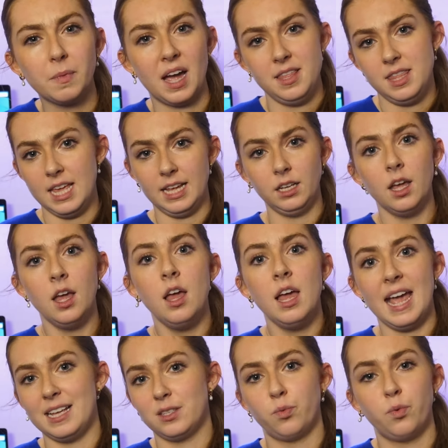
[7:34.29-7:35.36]
I think
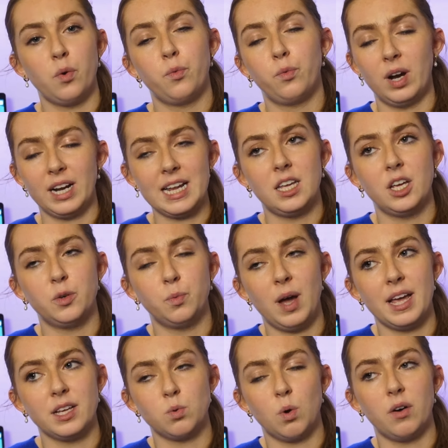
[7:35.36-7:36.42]
it's a really good way
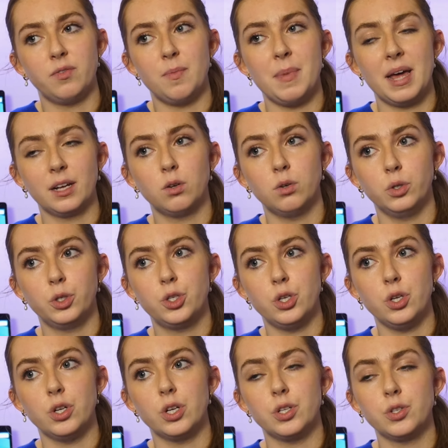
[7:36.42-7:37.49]
as well for medical
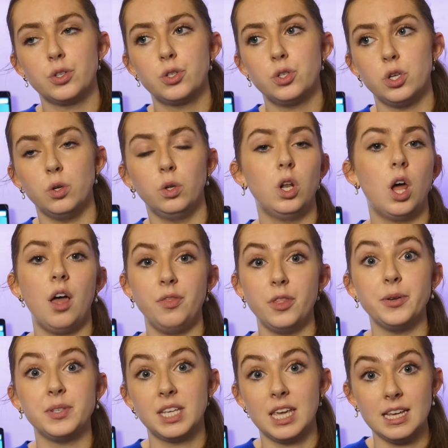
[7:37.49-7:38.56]
students to learn
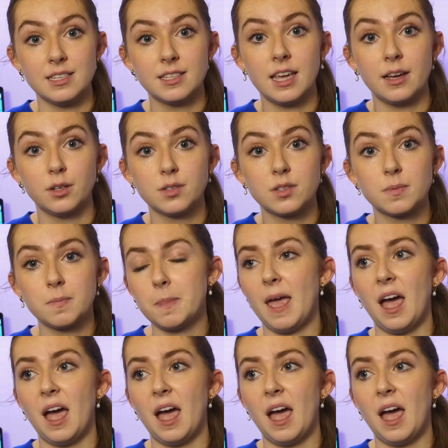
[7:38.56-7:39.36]
those key skills.